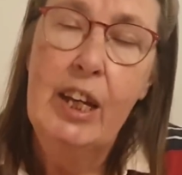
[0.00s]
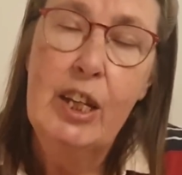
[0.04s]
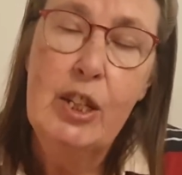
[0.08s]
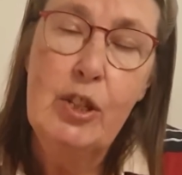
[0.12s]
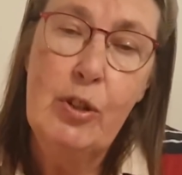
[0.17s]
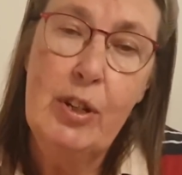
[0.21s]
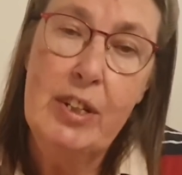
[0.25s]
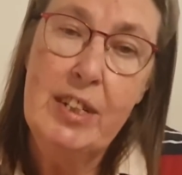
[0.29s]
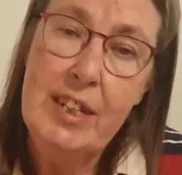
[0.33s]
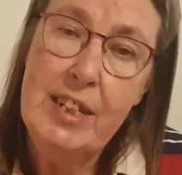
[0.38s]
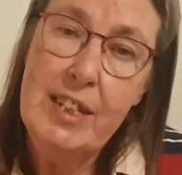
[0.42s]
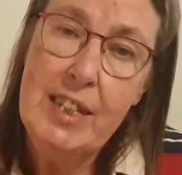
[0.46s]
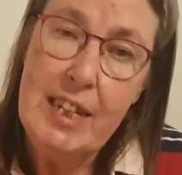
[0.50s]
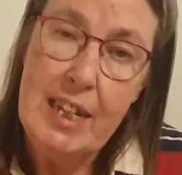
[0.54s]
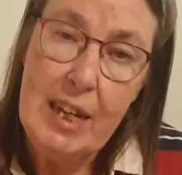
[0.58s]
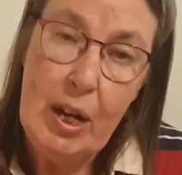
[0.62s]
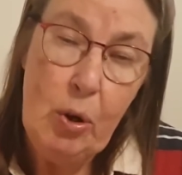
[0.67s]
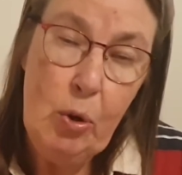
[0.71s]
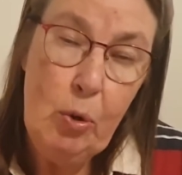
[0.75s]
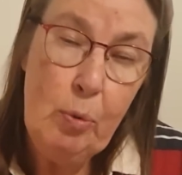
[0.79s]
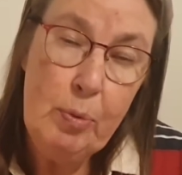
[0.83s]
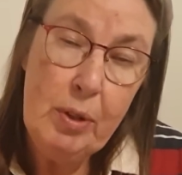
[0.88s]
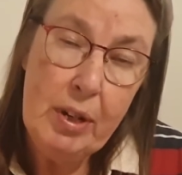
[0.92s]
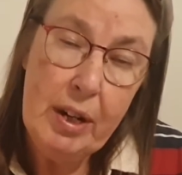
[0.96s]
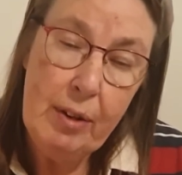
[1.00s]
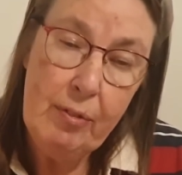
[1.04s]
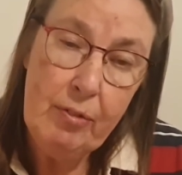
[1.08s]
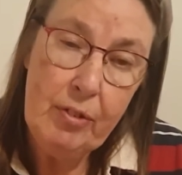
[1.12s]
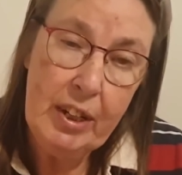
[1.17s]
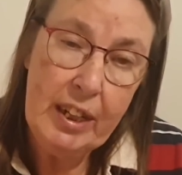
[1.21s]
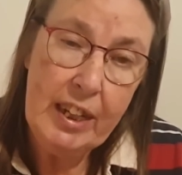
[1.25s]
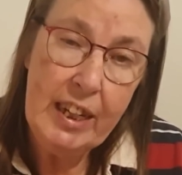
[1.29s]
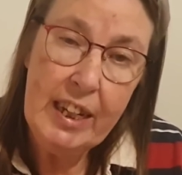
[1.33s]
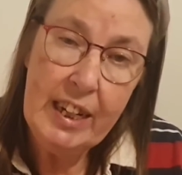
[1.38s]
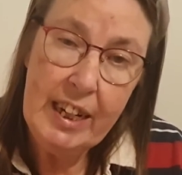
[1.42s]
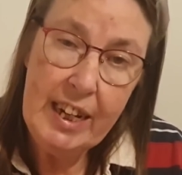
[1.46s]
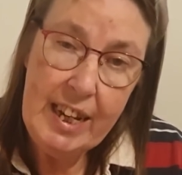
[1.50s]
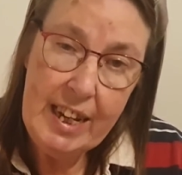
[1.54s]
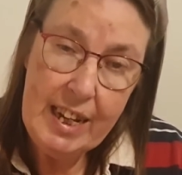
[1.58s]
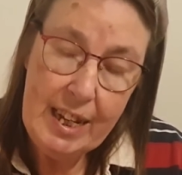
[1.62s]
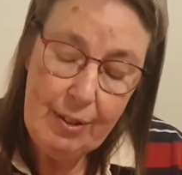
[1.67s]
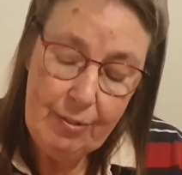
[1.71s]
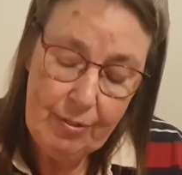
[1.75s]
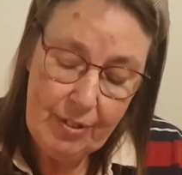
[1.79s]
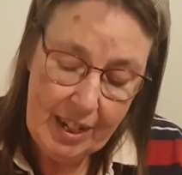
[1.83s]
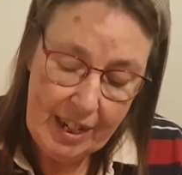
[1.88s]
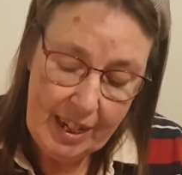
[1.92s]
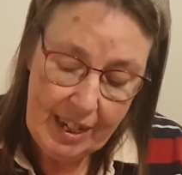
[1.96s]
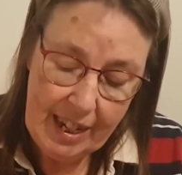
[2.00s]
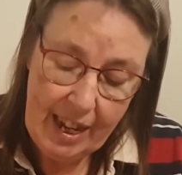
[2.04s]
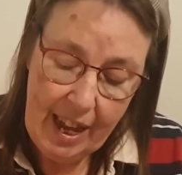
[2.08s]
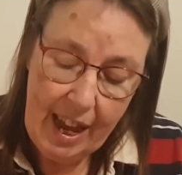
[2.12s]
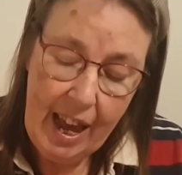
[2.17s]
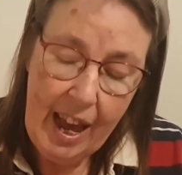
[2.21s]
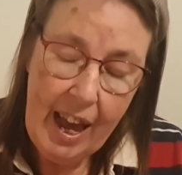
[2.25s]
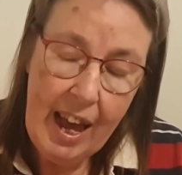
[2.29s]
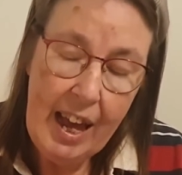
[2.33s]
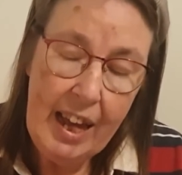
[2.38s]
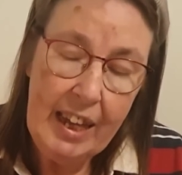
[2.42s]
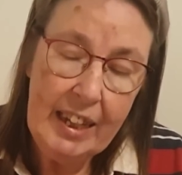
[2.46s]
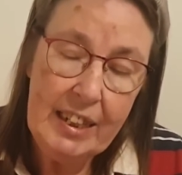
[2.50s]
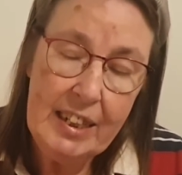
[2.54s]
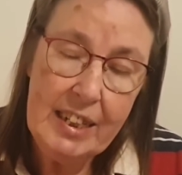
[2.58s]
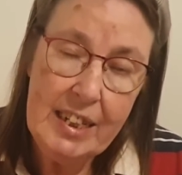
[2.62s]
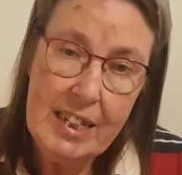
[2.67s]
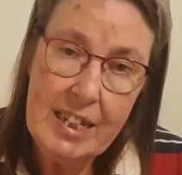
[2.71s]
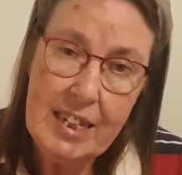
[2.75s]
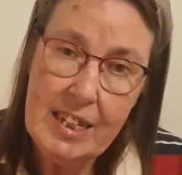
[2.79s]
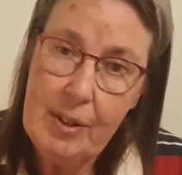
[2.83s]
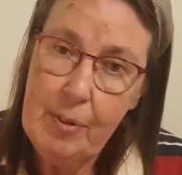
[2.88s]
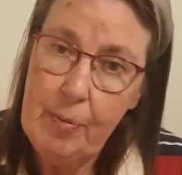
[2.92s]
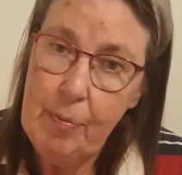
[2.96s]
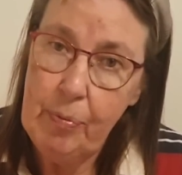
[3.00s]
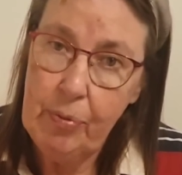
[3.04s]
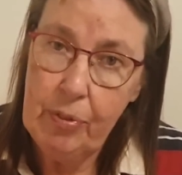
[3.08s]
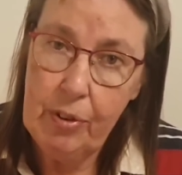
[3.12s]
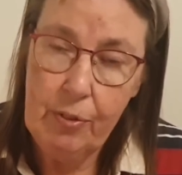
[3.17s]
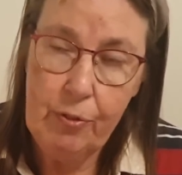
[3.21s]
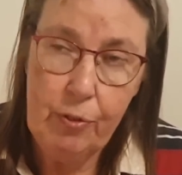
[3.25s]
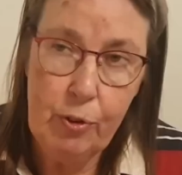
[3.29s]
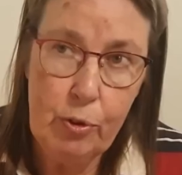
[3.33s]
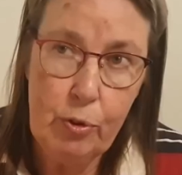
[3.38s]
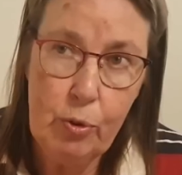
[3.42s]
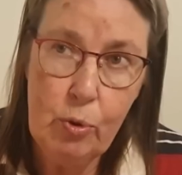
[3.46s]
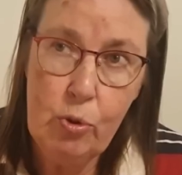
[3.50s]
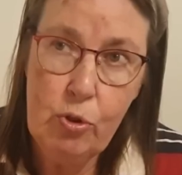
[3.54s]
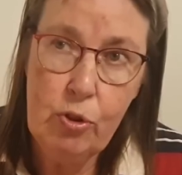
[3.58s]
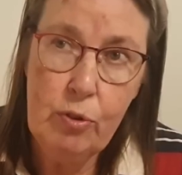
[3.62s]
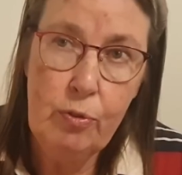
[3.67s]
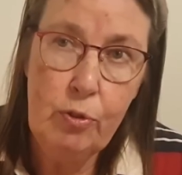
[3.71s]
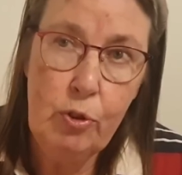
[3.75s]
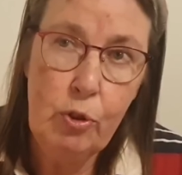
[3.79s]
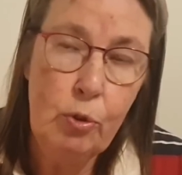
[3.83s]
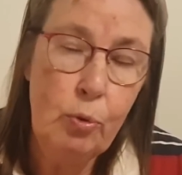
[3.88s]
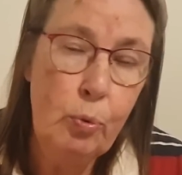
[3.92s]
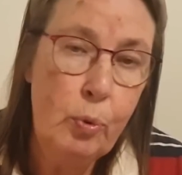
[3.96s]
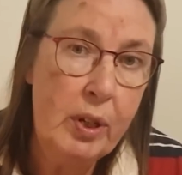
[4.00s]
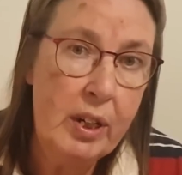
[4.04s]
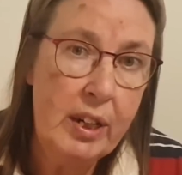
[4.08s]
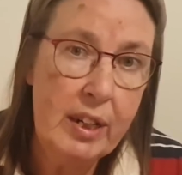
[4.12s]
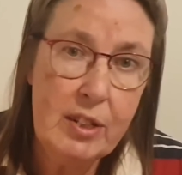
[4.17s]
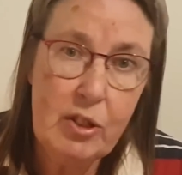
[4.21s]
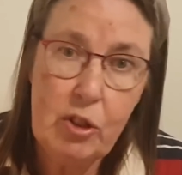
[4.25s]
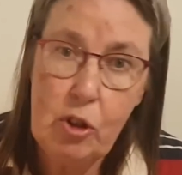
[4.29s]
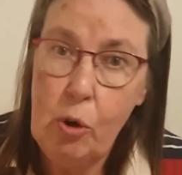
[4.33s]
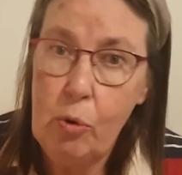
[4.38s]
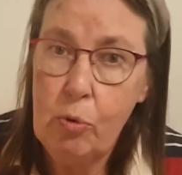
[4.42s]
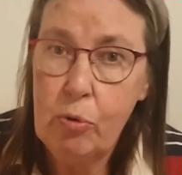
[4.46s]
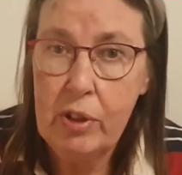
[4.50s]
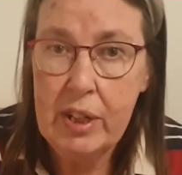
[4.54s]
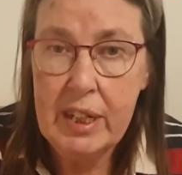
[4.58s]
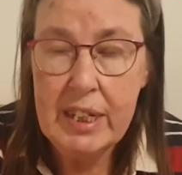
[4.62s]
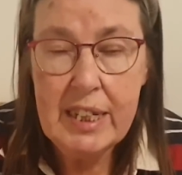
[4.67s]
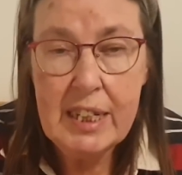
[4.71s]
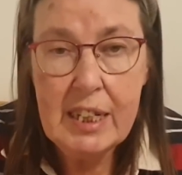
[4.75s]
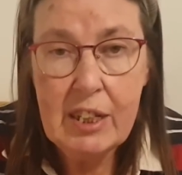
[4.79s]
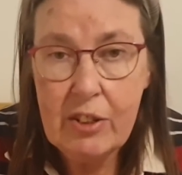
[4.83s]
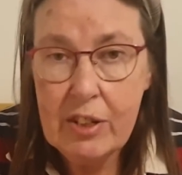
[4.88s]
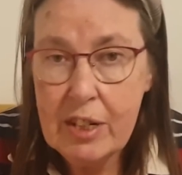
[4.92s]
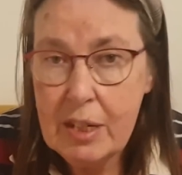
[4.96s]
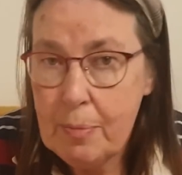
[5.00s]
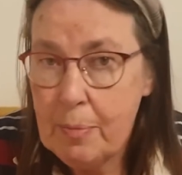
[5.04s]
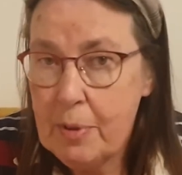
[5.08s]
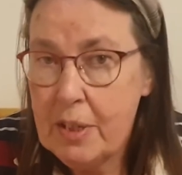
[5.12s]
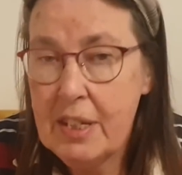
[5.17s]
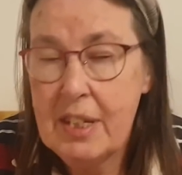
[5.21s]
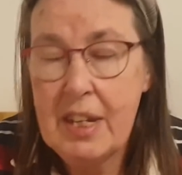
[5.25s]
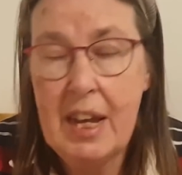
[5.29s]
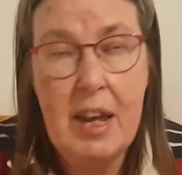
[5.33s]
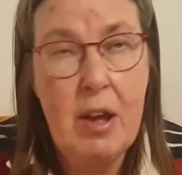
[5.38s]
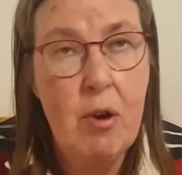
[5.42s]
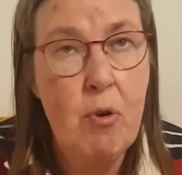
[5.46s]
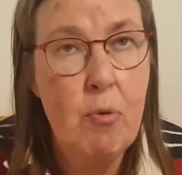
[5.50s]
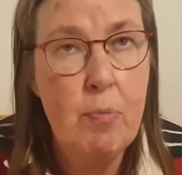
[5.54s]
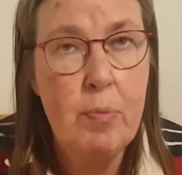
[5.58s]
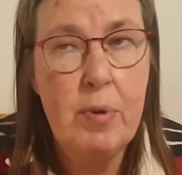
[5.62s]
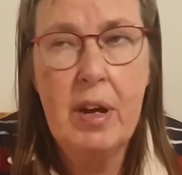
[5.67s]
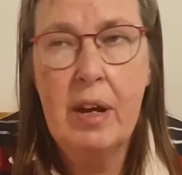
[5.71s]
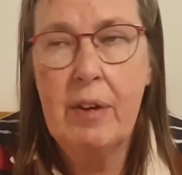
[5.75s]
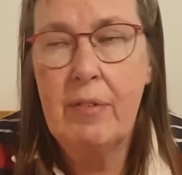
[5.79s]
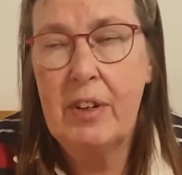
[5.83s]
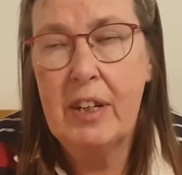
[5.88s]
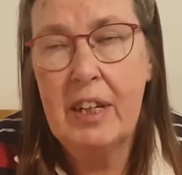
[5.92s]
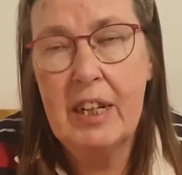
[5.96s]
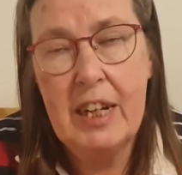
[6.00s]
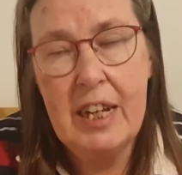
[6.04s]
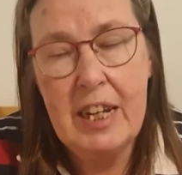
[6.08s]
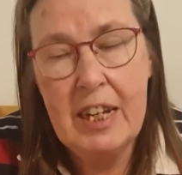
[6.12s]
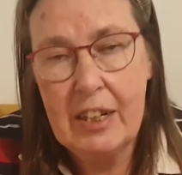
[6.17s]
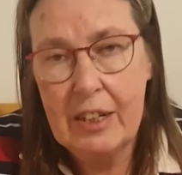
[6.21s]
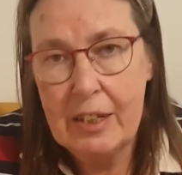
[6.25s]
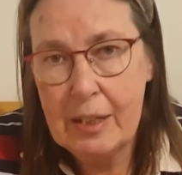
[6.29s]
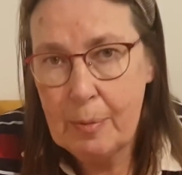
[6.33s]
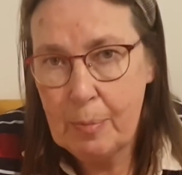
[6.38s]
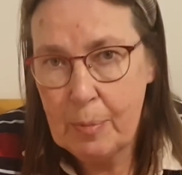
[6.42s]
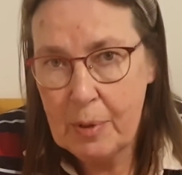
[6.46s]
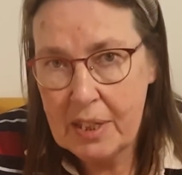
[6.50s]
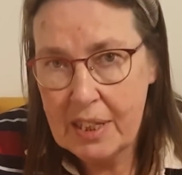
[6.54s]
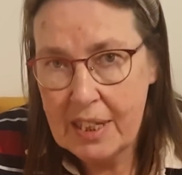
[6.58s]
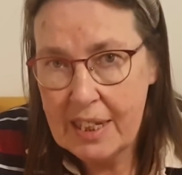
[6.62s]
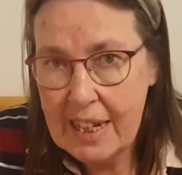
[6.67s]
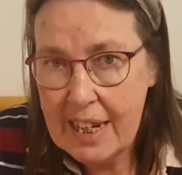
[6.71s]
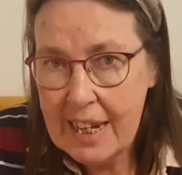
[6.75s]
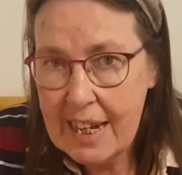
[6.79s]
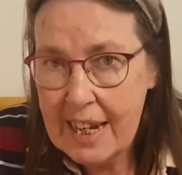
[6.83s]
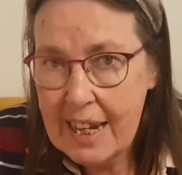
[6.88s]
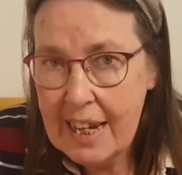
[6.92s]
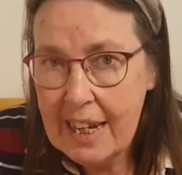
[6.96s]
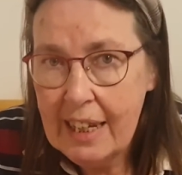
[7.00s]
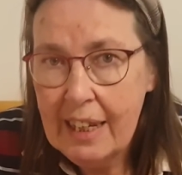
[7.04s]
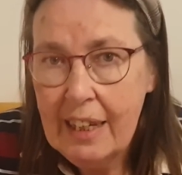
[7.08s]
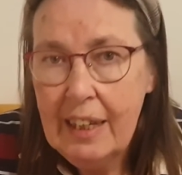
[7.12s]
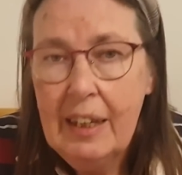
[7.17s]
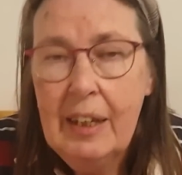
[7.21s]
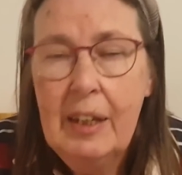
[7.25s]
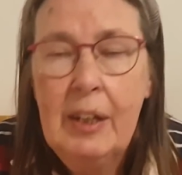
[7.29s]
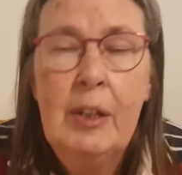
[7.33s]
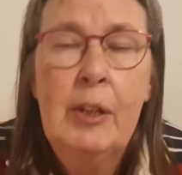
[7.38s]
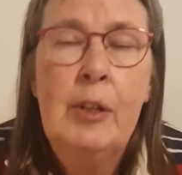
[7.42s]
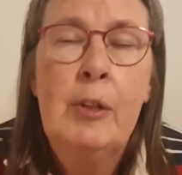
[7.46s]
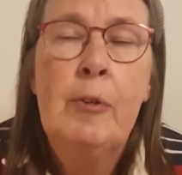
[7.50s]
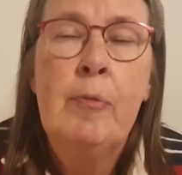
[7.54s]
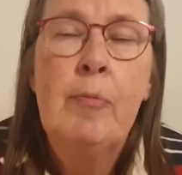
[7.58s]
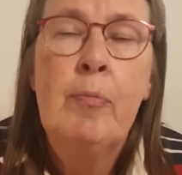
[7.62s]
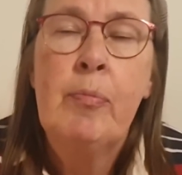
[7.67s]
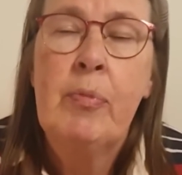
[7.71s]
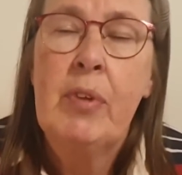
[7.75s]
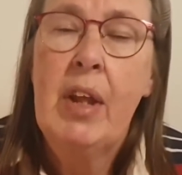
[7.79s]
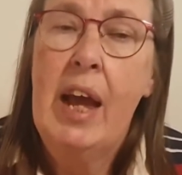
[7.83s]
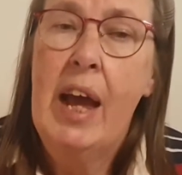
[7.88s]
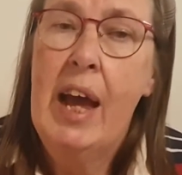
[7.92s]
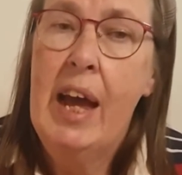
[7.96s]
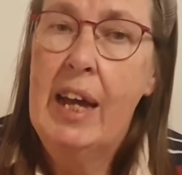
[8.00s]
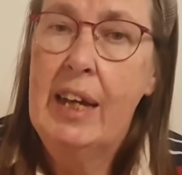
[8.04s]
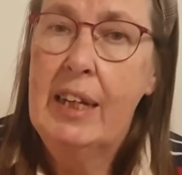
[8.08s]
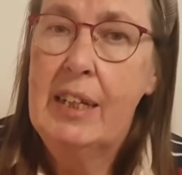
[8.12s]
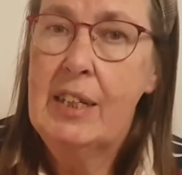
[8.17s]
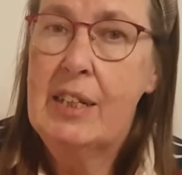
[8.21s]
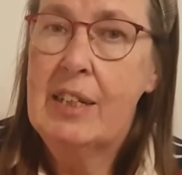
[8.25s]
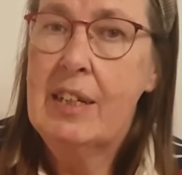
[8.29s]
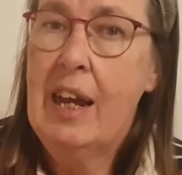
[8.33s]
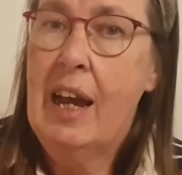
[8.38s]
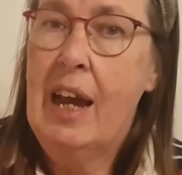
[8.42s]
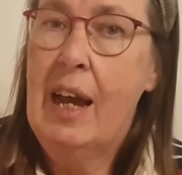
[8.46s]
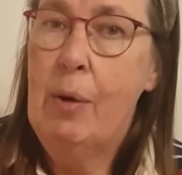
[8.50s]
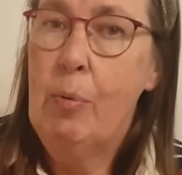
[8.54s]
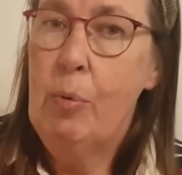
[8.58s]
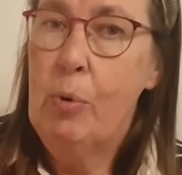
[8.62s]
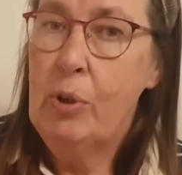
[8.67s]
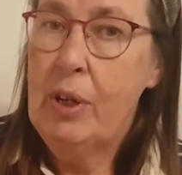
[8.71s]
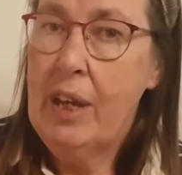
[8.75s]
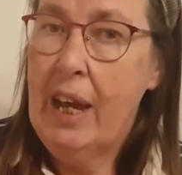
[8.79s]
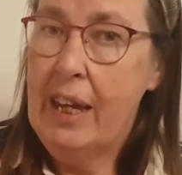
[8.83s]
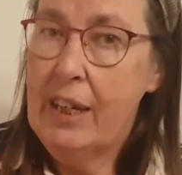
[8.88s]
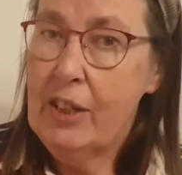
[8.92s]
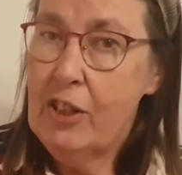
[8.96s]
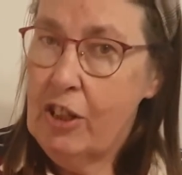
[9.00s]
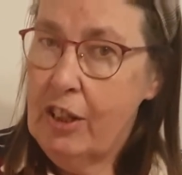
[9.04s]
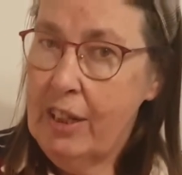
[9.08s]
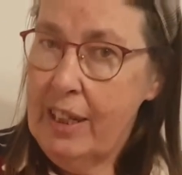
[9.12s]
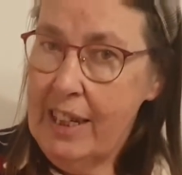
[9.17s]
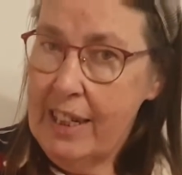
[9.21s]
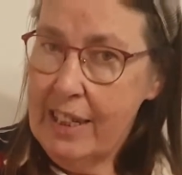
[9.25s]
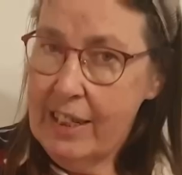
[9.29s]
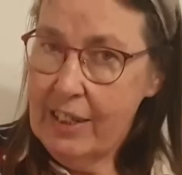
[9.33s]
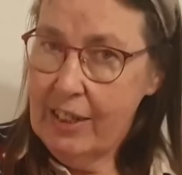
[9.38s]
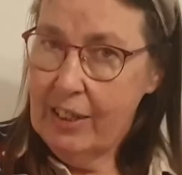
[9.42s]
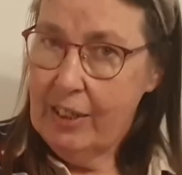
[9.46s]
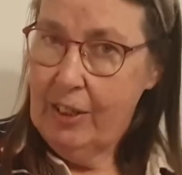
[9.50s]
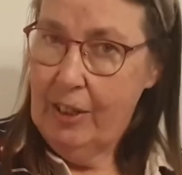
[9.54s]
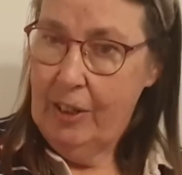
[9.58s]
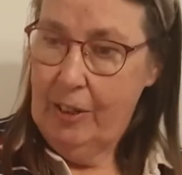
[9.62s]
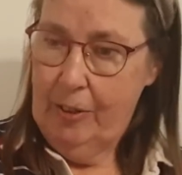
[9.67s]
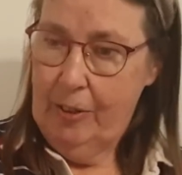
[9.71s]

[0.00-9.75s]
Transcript: So as I say, I hope you're having a great evening, and for those of you where it's already Christmas, I hope you have a great Christmas day, and I will catch you later.